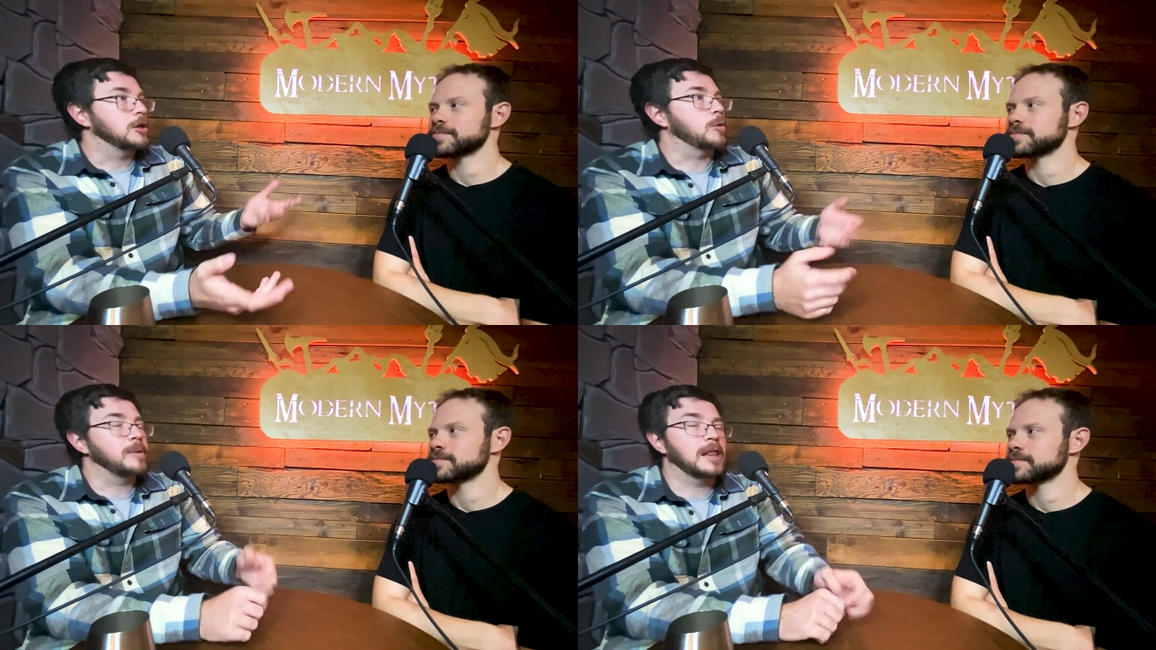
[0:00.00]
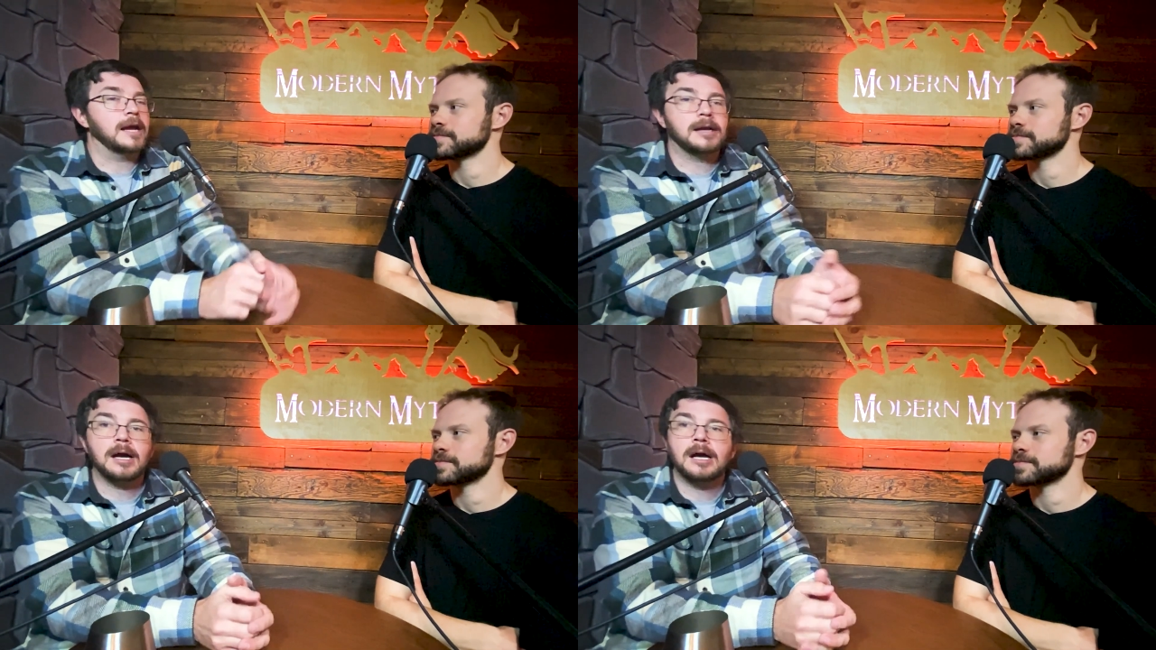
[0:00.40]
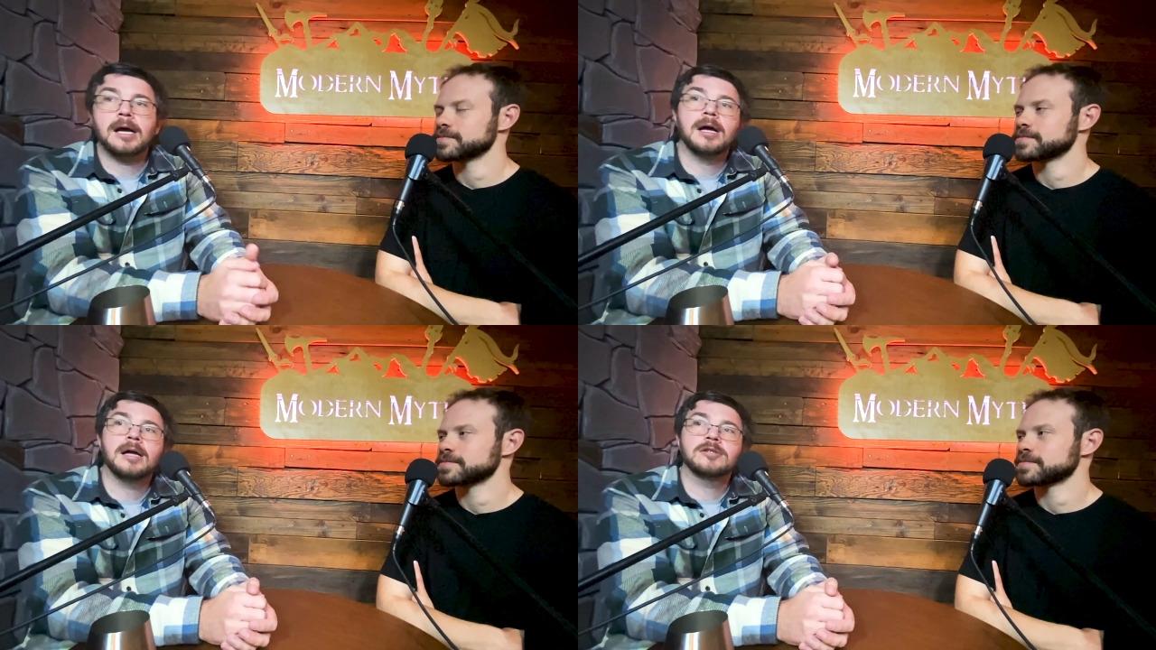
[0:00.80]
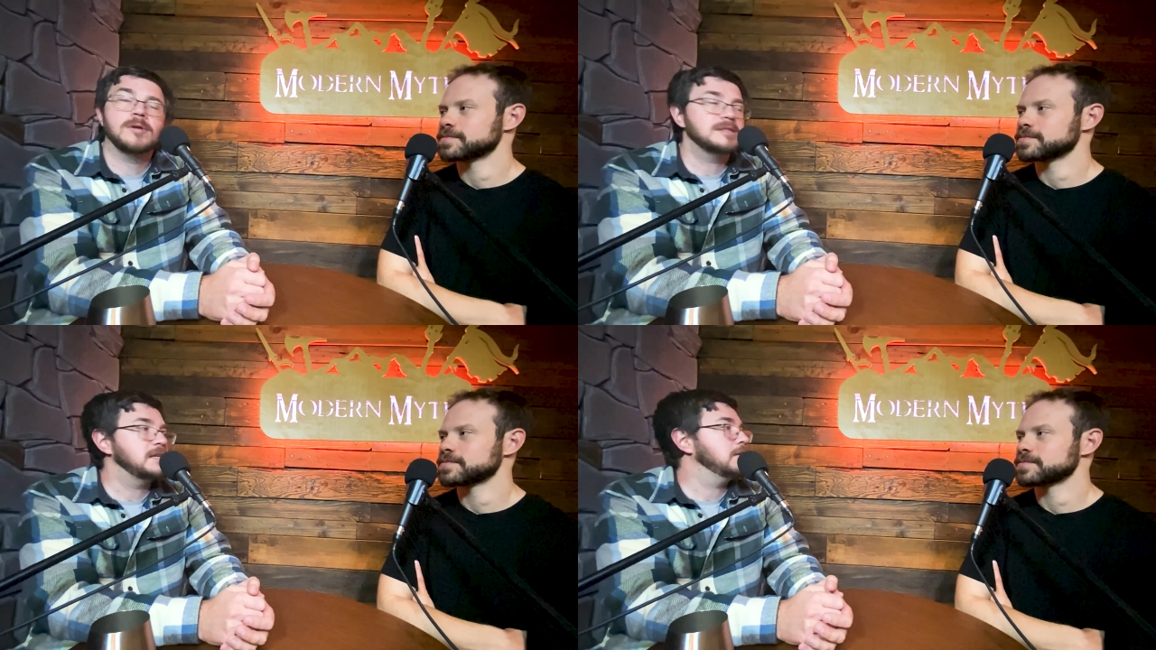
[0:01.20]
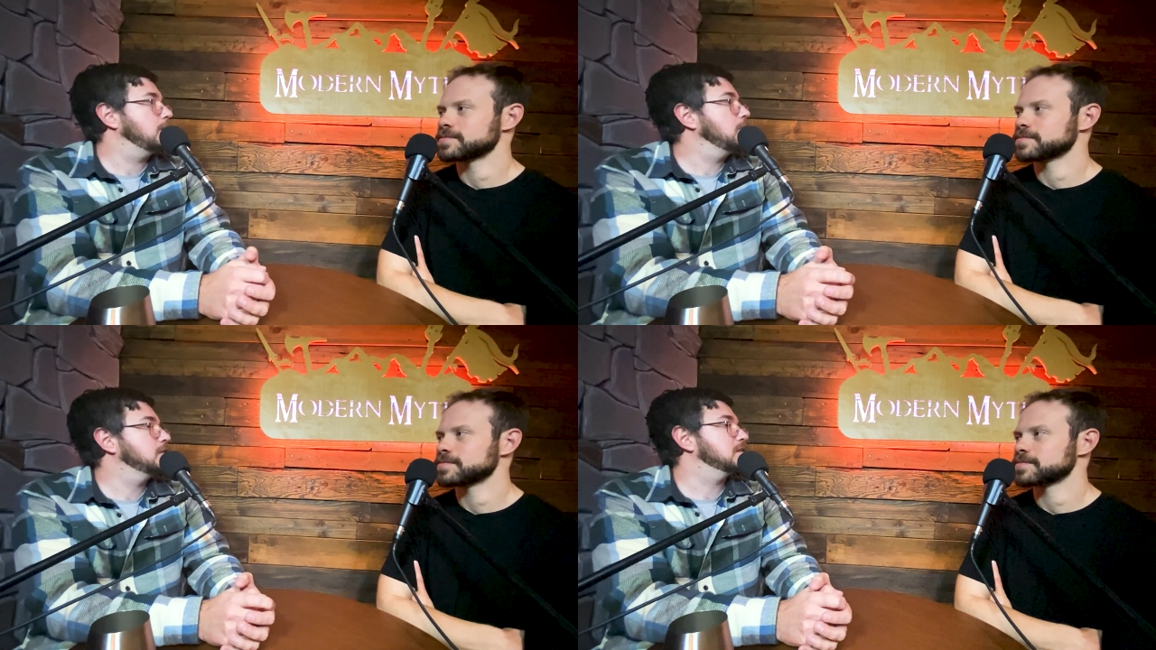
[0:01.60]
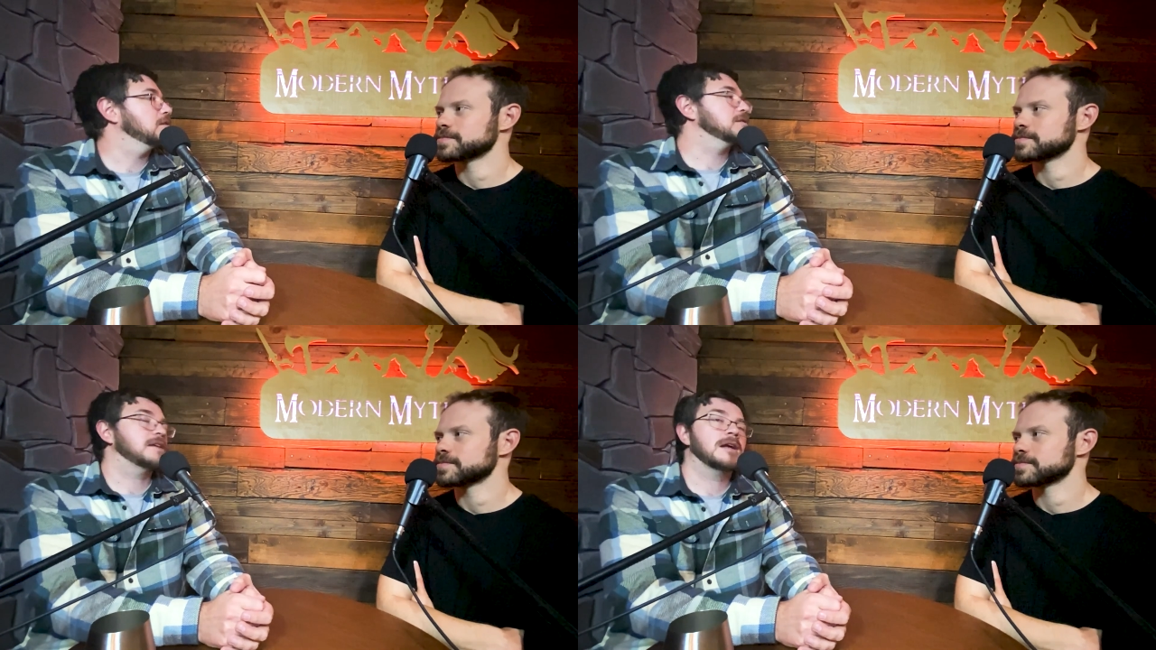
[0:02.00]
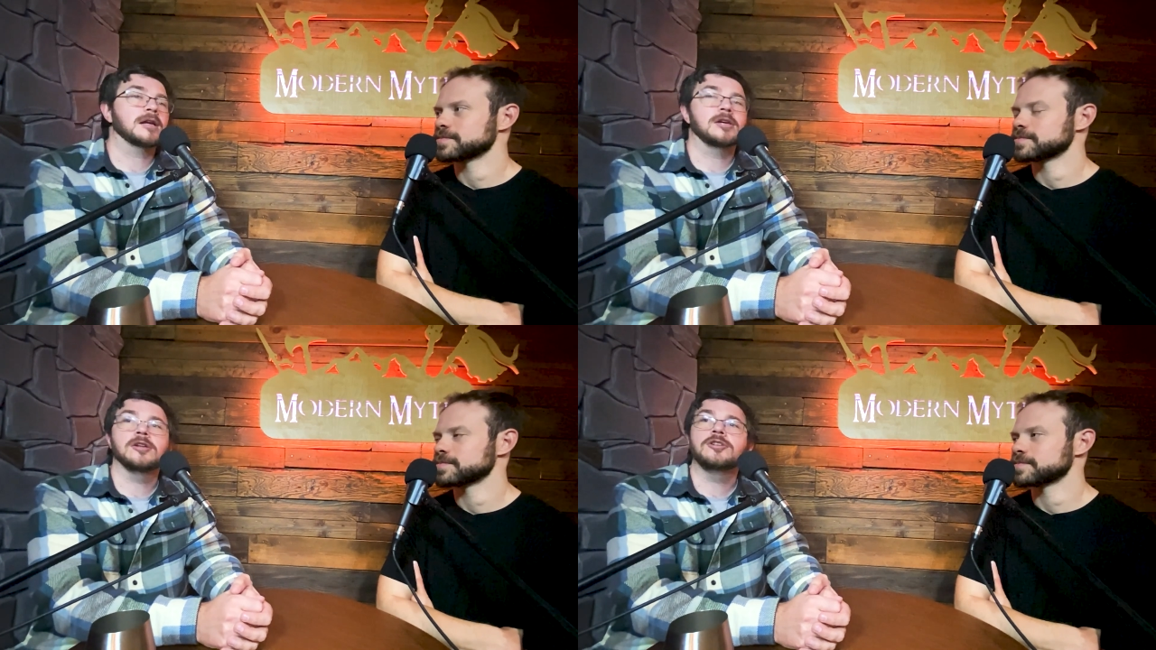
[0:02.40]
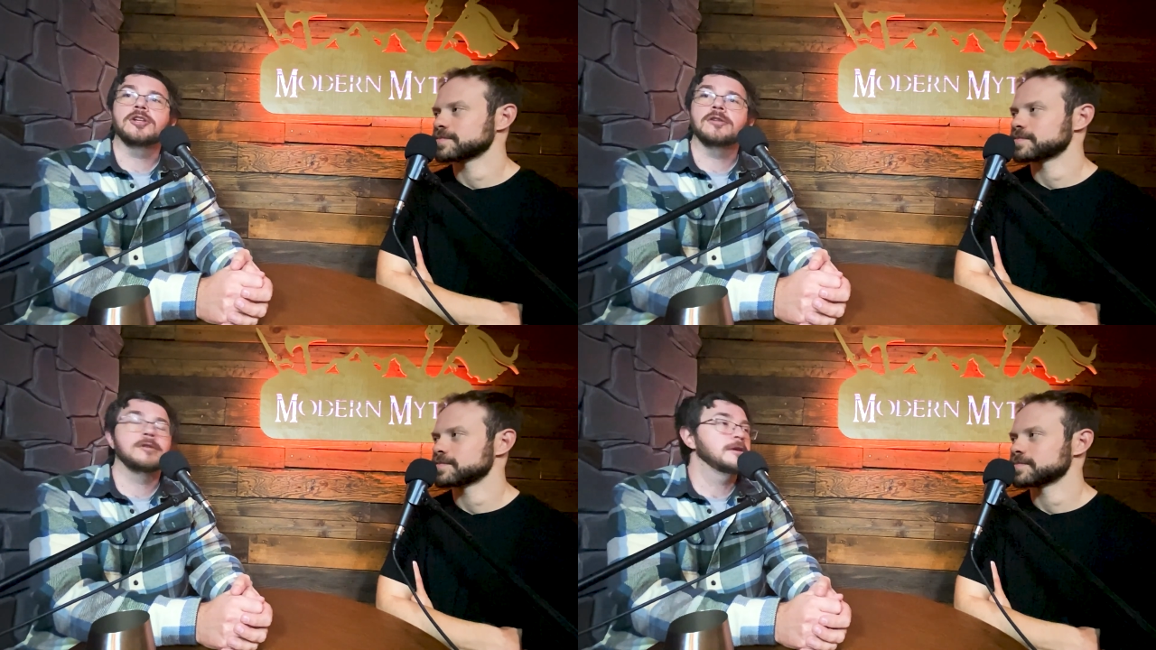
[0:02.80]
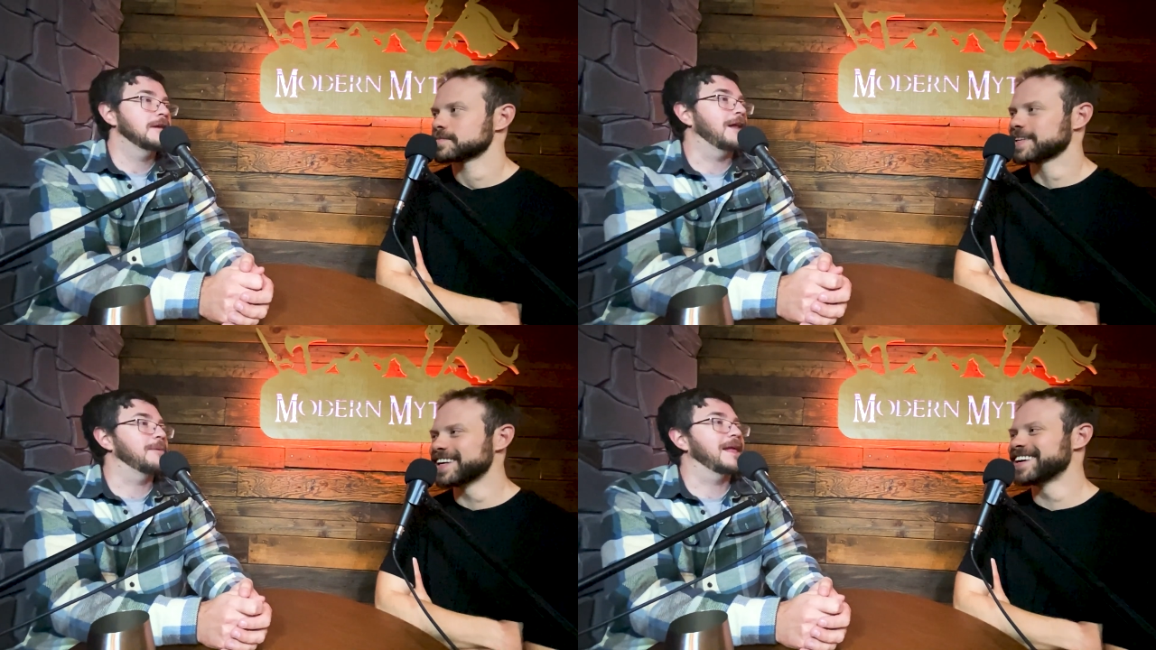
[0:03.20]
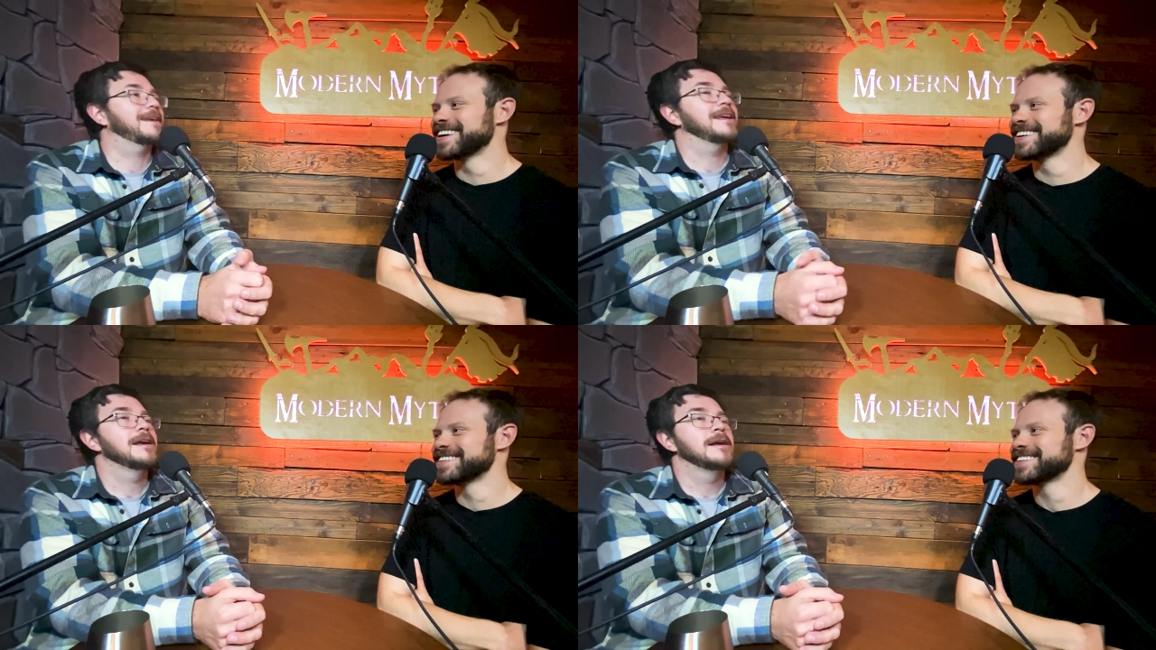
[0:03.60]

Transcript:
Speaker 1: you could be like, uh, do I see anyone who just looks like a good dude? And I'd be like,